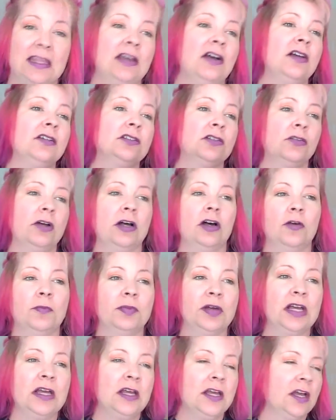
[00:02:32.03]
They also
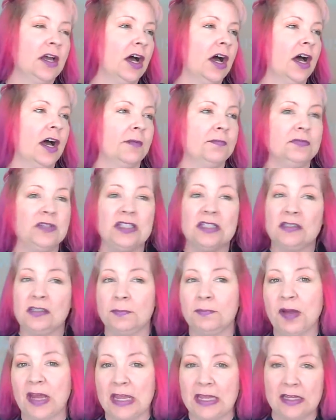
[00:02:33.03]
help
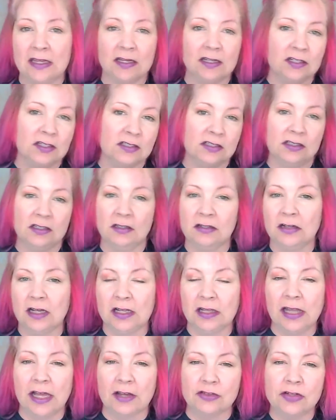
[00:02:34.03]
dissipate
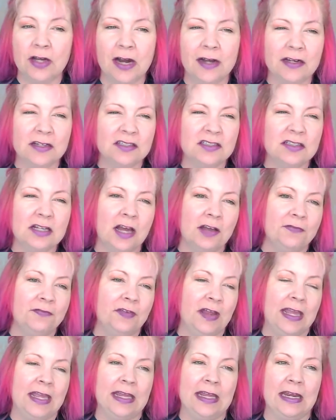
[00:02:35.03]
electronic stuff
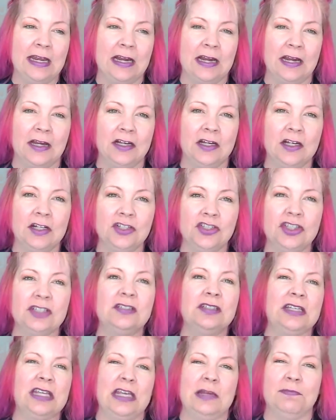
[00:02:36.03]
and
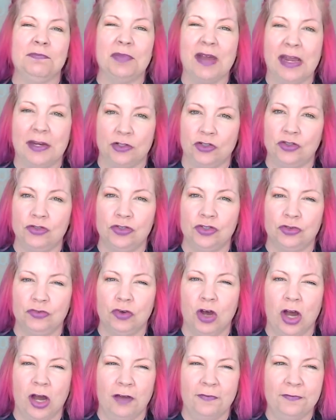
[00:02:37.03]
just keep bad
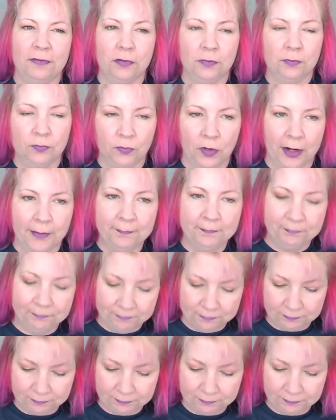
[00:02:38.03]
juju off, right?